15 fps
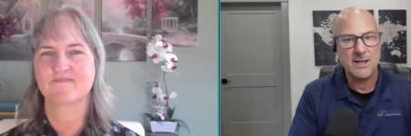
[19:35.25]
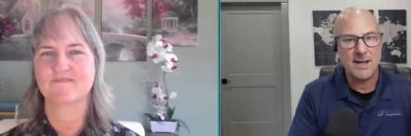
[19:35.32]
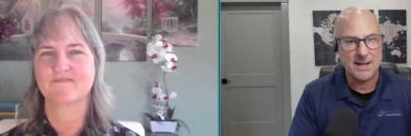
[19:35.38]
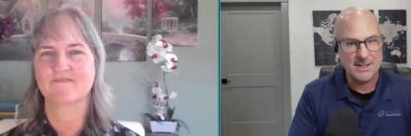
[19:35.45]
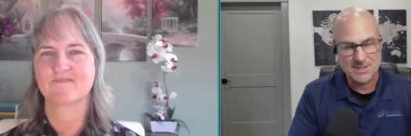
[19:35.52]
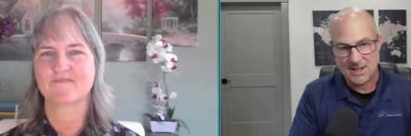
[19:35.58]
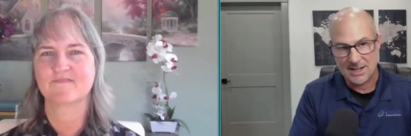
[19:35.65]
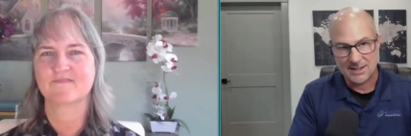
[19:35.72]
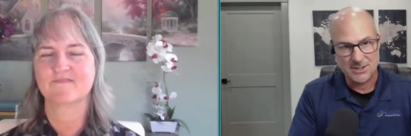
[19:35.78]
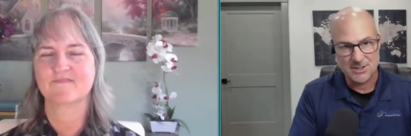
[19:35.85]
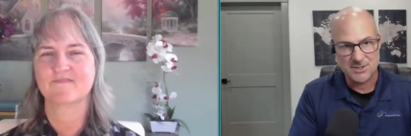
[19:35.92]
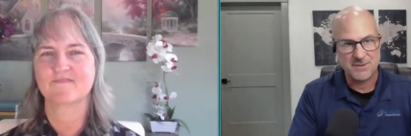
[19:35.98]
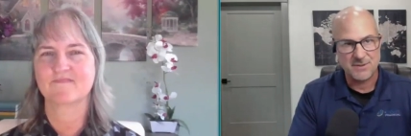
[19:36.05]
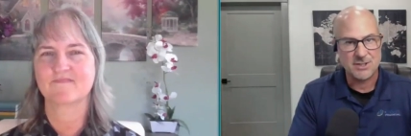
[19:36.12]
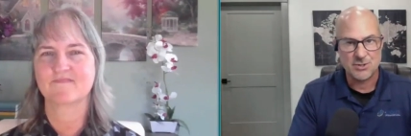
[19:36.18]
Speaker 1: and it's got
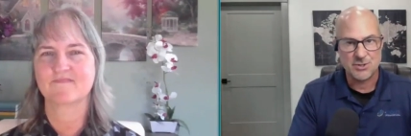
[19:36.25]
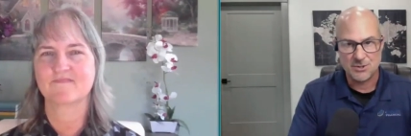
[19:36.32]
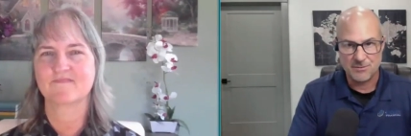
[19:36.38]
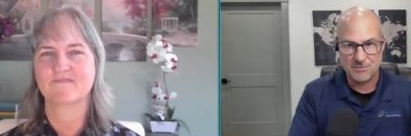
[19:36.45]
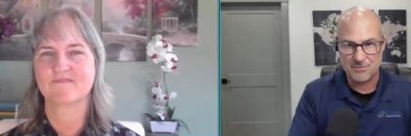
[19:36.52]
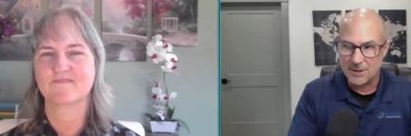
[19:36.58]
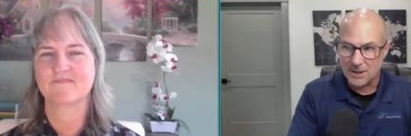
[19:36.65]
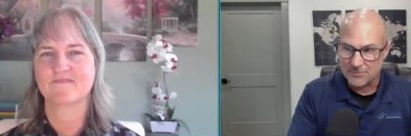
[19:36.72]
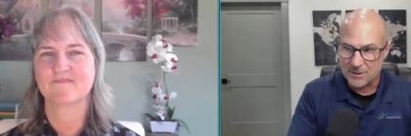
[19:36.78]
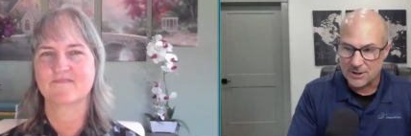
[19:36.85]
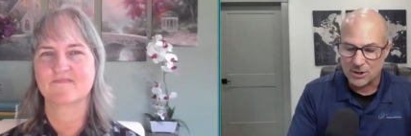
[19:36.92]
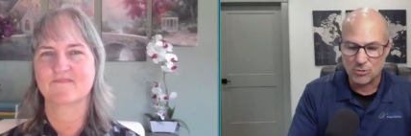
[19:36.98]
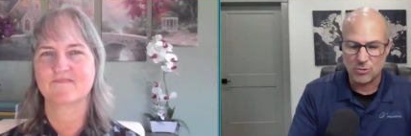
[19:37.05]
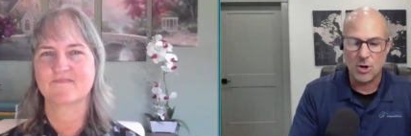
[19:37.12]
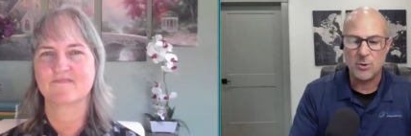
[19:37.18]
this feature of, of the
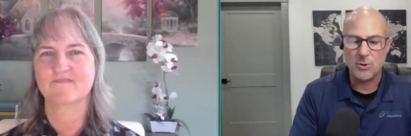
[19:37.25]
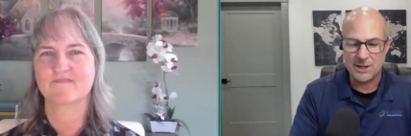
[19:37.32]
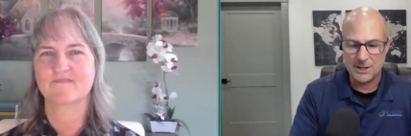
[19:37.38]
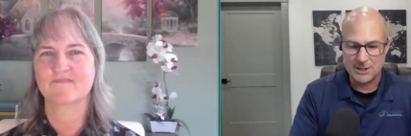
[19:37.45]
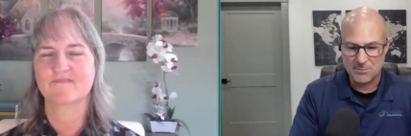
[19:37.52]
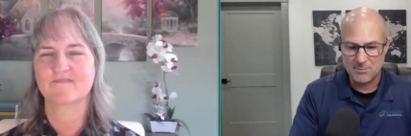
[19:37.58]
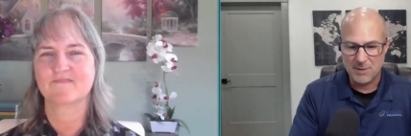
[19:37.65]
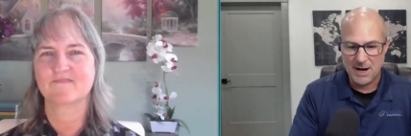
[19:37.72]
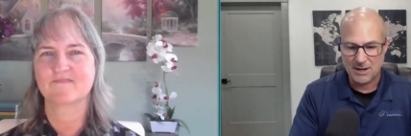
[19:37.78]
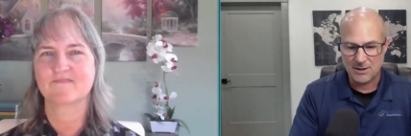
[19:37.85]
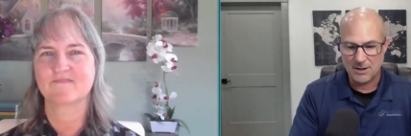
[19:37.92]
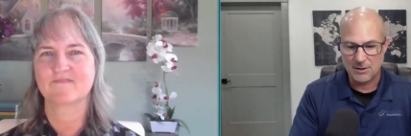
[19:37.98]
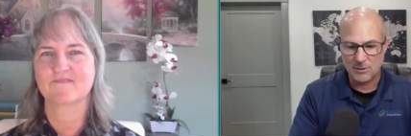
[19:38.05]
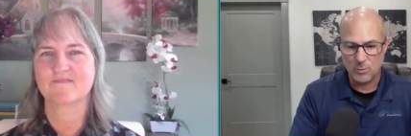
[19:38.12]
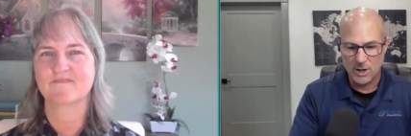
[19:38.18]
growing in the
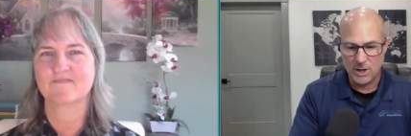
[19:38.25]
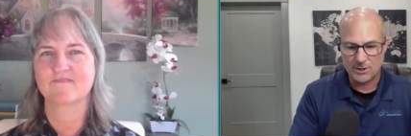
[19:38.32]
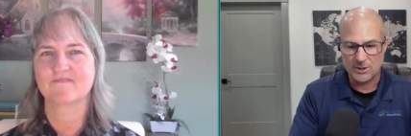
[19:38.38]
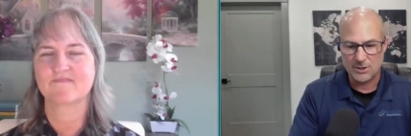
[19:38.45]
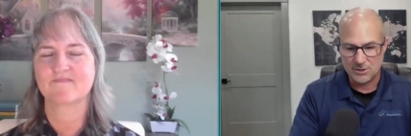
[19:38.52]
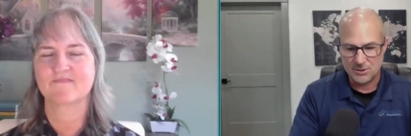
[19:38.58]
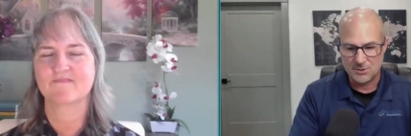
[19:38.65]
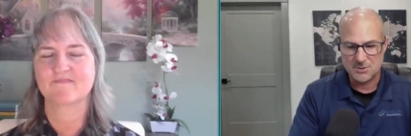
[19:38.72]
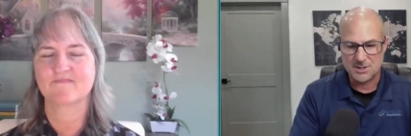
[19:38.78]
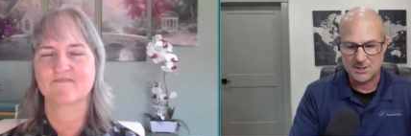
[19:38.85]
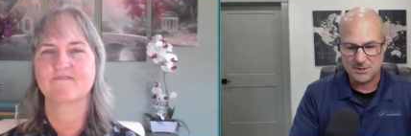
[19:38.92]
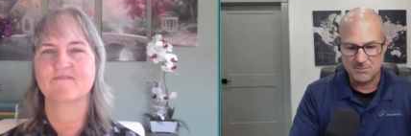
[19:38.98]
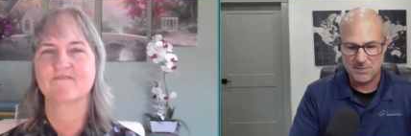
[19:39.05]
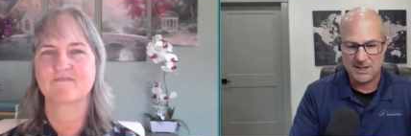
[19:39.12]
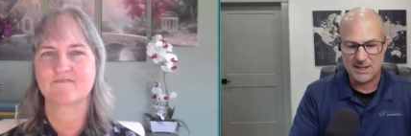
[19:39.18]
background while you're using
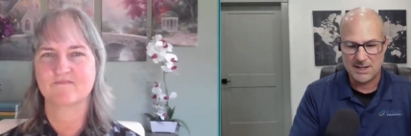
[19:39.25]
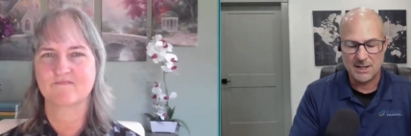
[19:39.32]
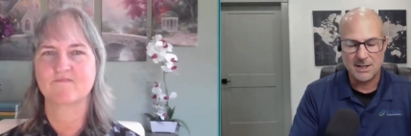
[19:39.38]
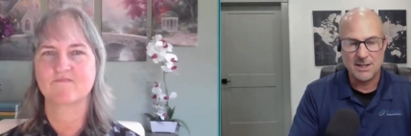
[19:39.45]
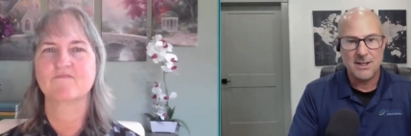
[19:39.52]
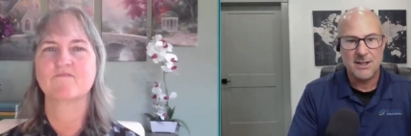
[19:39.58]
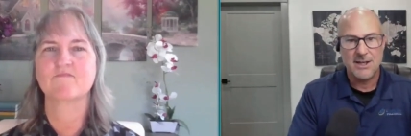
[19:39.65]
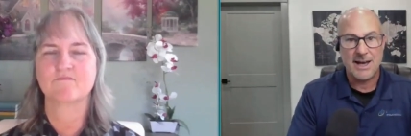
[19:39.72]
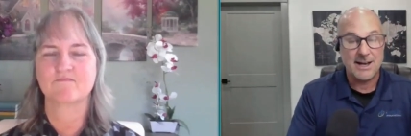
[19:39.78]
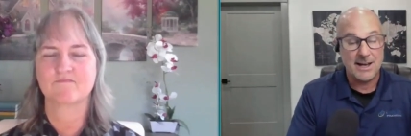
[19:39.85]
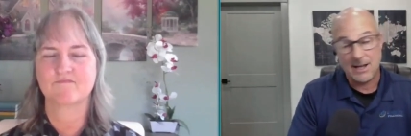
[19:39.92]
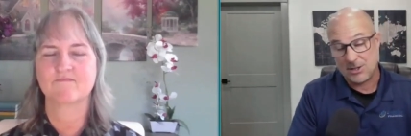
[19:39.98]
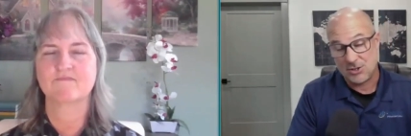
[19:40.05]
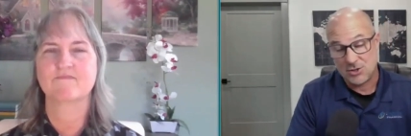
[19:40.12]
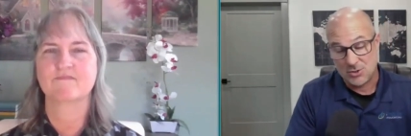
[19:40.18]
the money at,
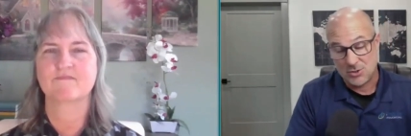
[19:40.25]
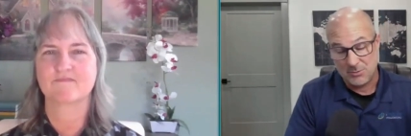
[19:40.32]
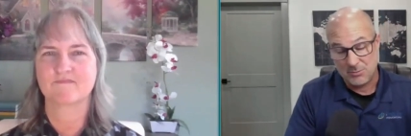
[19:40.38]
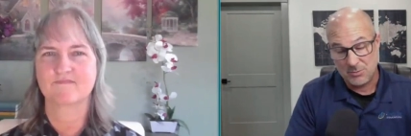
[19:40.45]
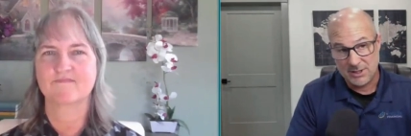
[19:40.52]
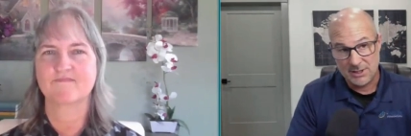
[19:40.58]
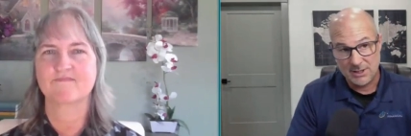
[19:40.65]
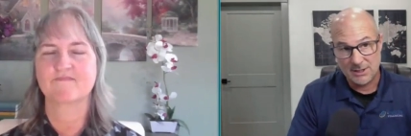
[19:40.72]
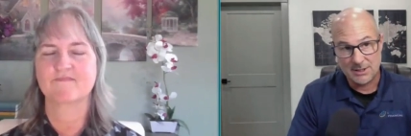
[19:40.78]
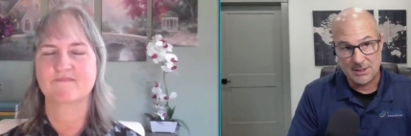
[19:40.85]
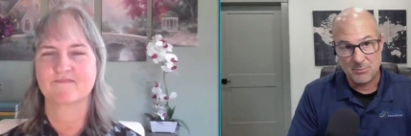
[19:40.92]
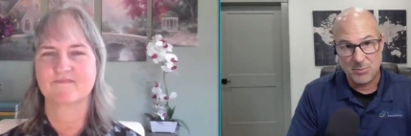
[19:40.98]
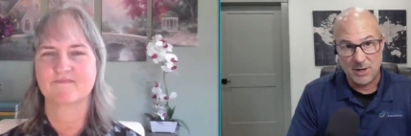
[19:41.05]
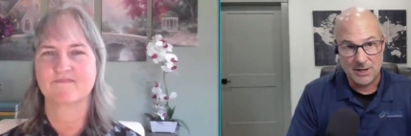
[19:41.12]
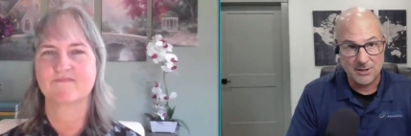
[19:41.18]
at extremely
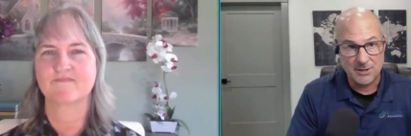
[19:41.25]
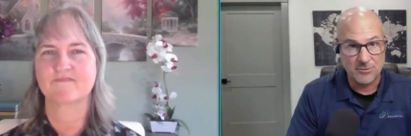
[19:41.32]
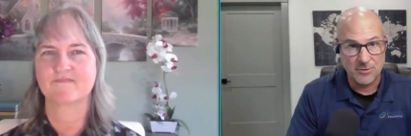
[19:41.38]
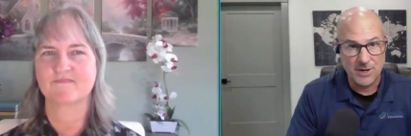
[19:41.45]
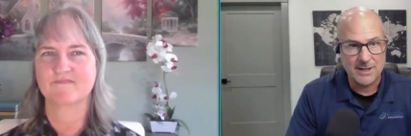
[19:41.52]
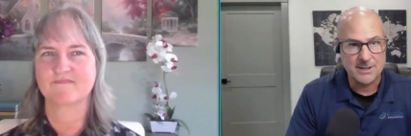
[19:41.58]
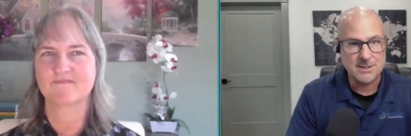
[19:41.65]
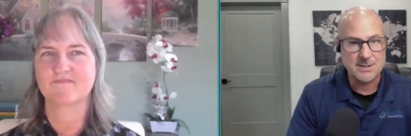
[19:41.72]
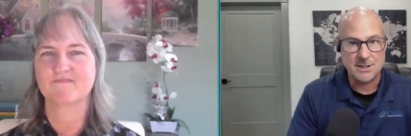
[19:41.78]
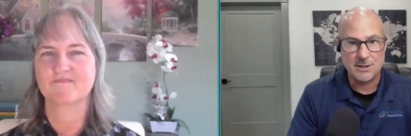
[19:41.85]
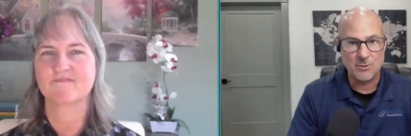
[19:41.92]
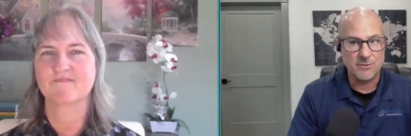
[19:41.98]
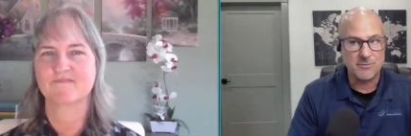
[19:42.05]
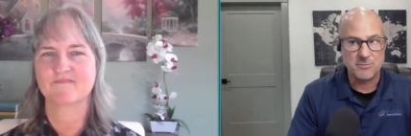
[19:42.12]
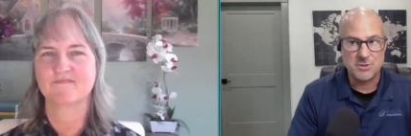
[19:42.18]
competitive rates
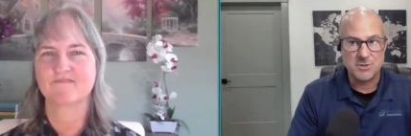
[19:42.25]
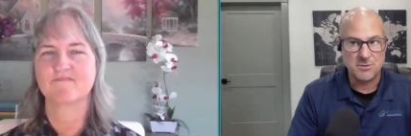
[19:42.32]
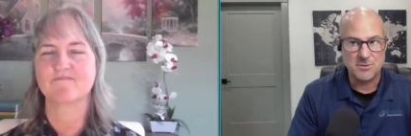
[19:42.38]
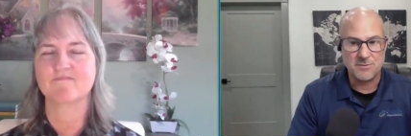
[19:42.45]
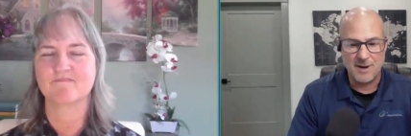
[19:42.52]
anywhere from 2 mm-hmm.